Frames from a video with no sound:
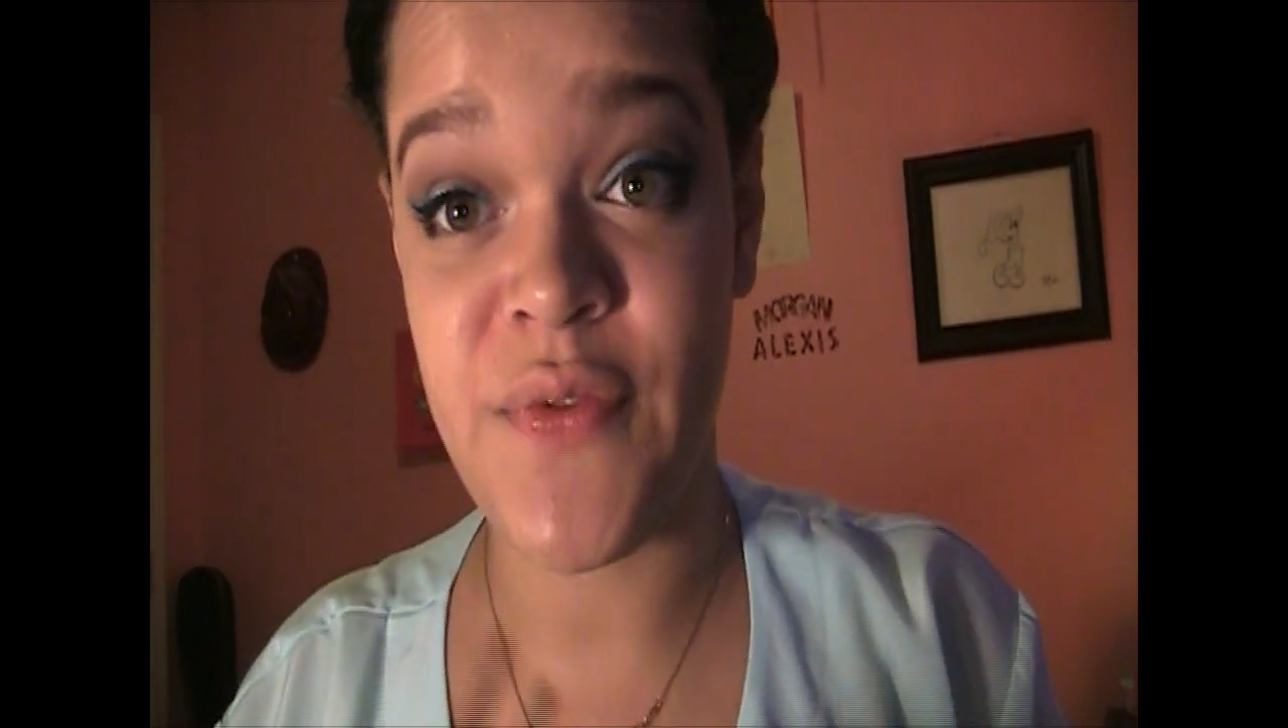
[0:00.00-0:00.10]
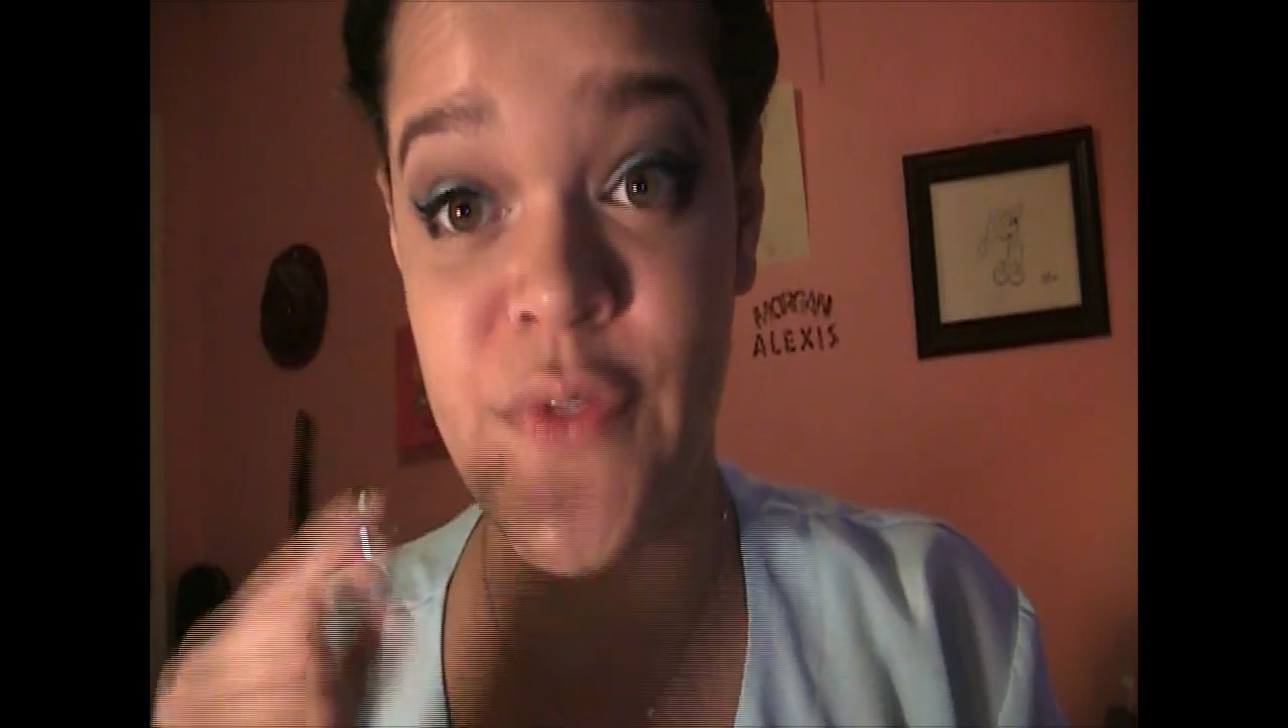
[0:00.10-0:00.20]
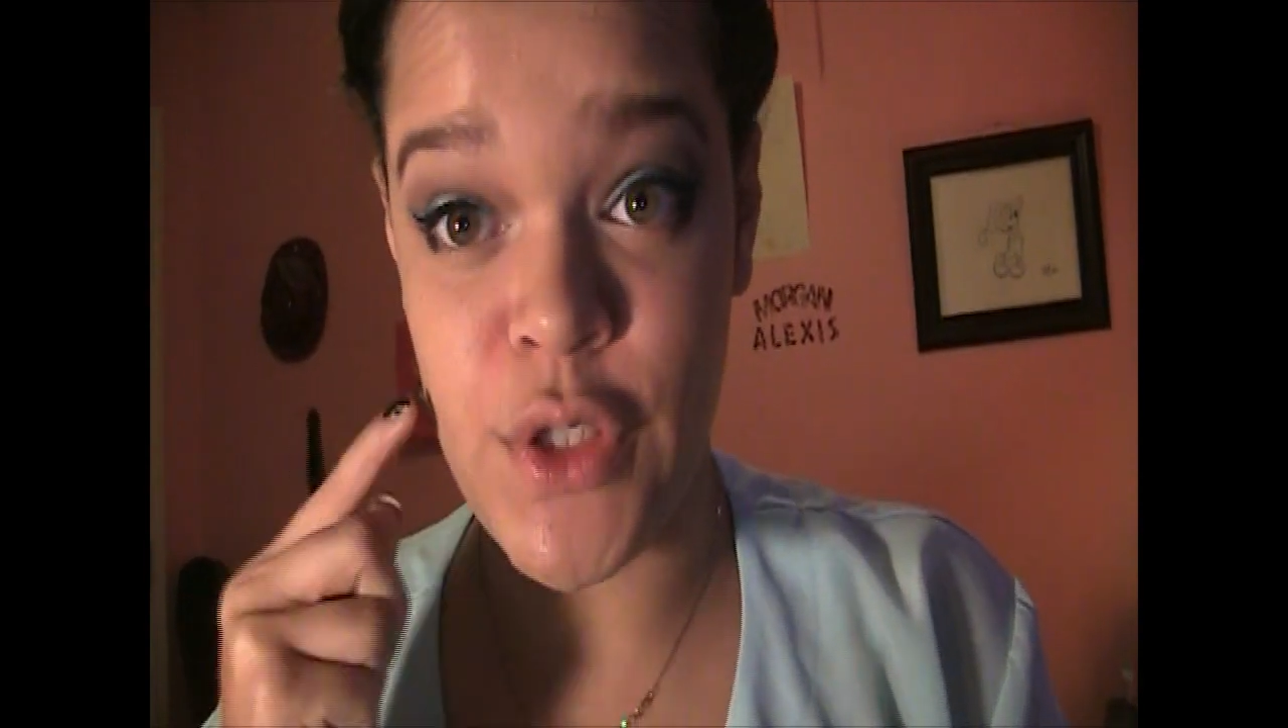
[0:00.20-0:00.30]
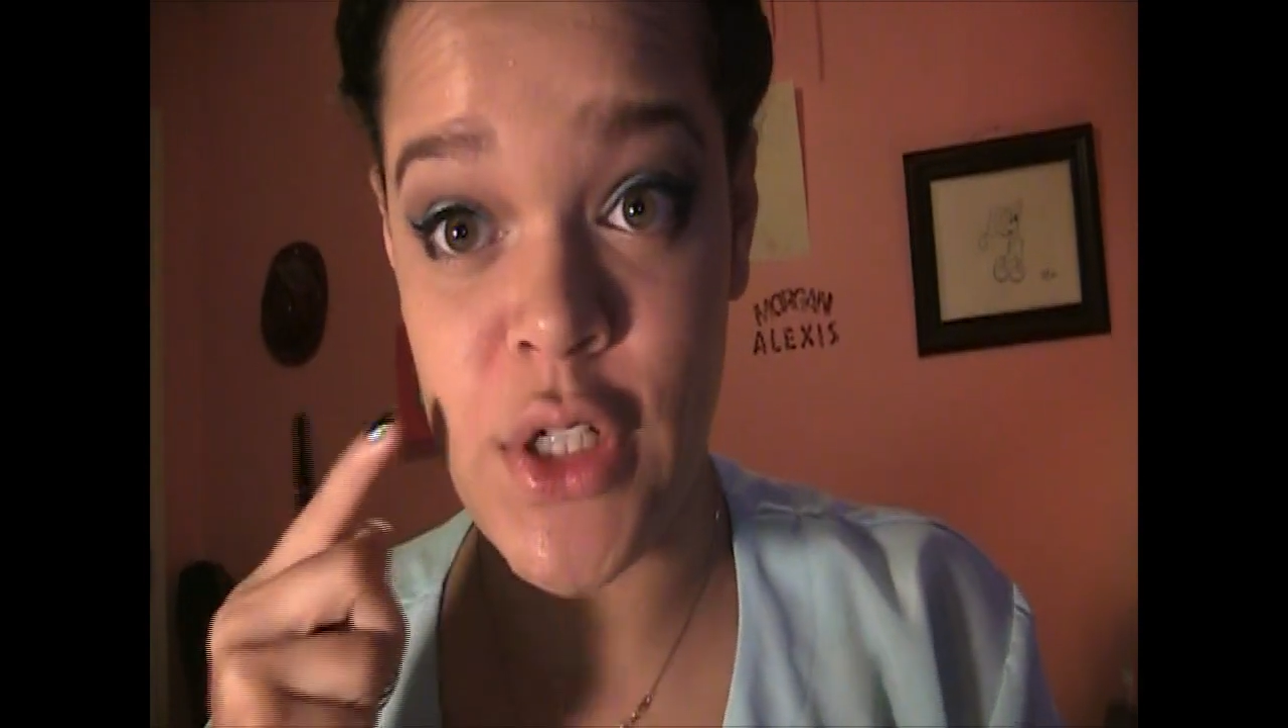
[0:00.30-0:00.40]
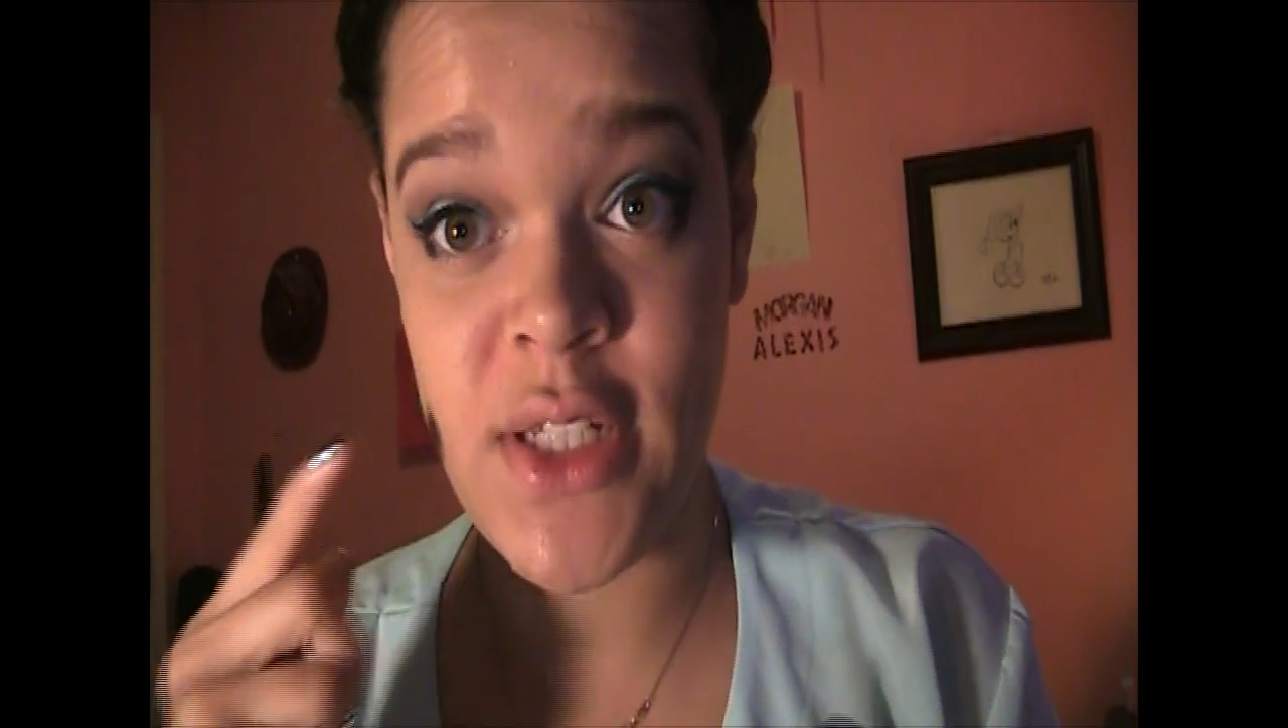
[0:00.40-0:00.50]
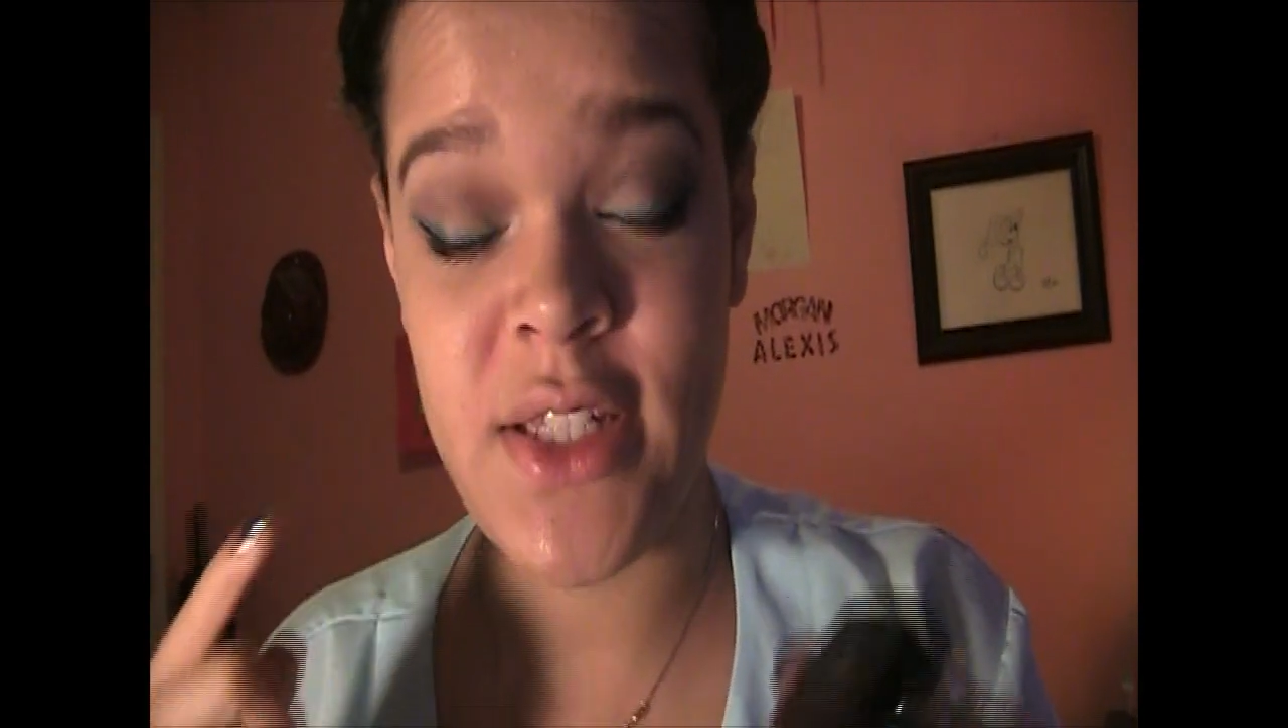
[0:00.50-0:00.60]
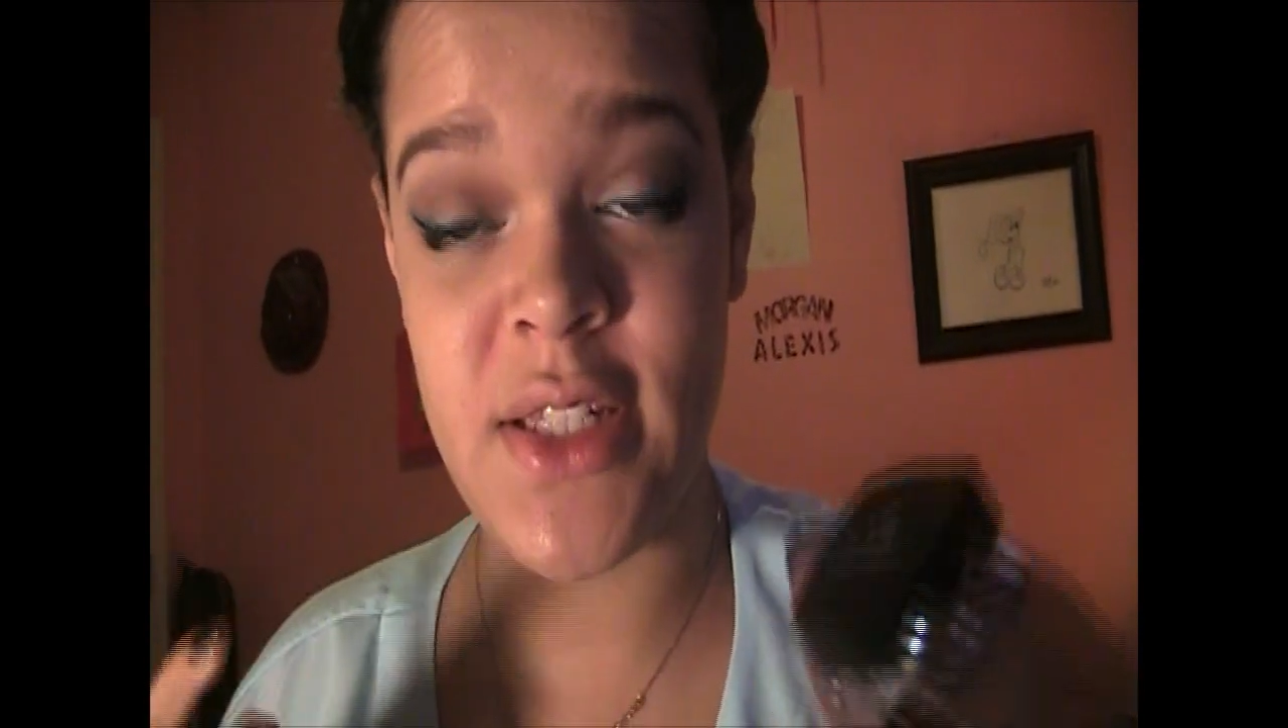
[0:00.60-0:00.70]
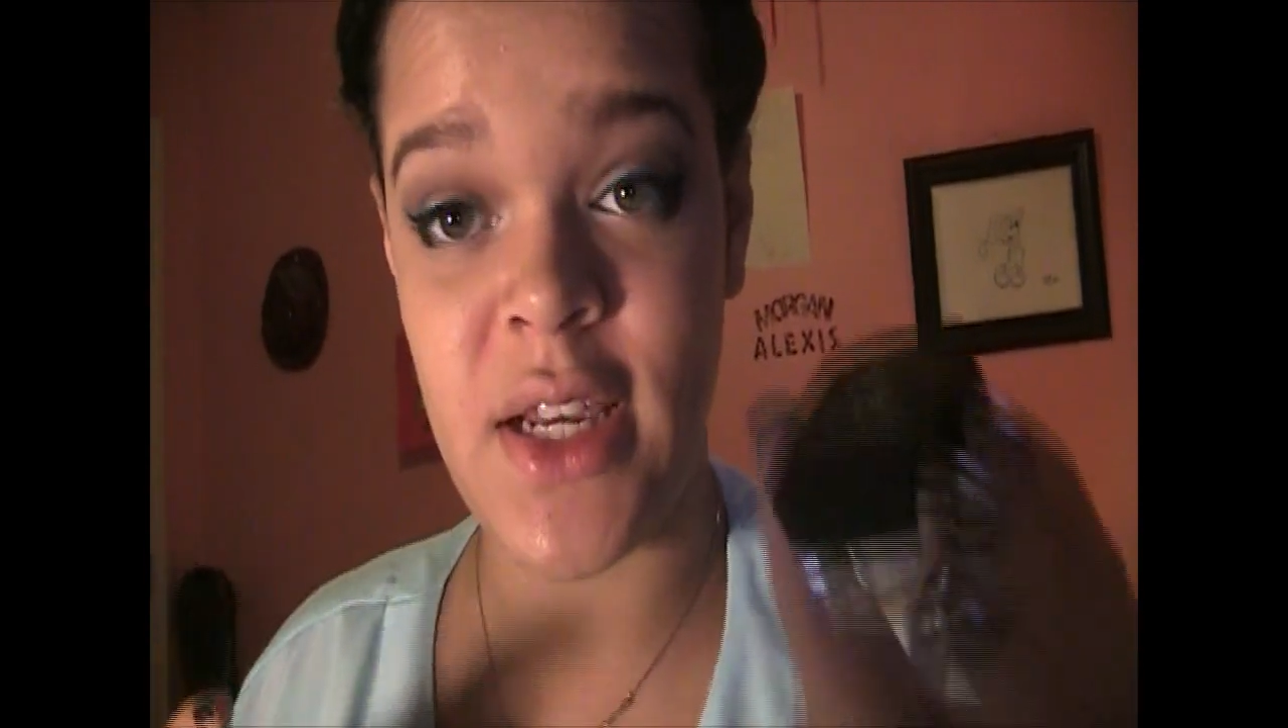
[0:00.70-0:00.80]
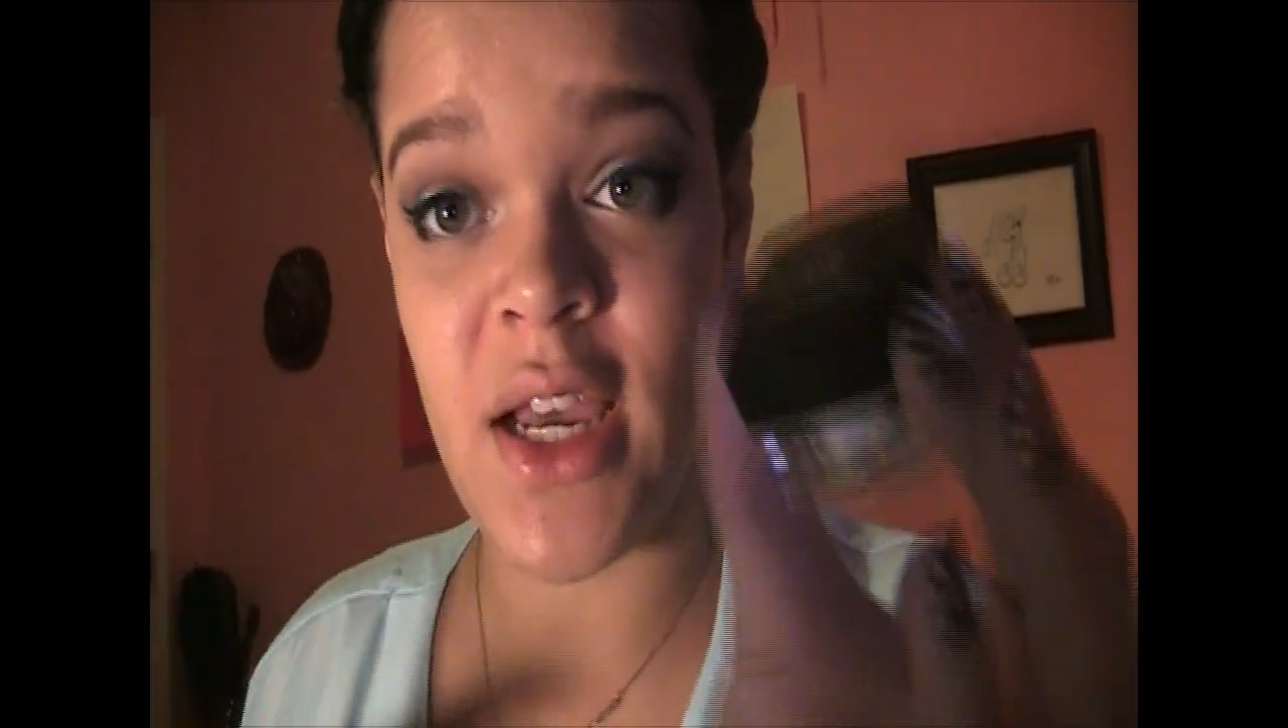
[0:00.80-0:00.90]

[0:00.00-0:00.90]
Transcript: first.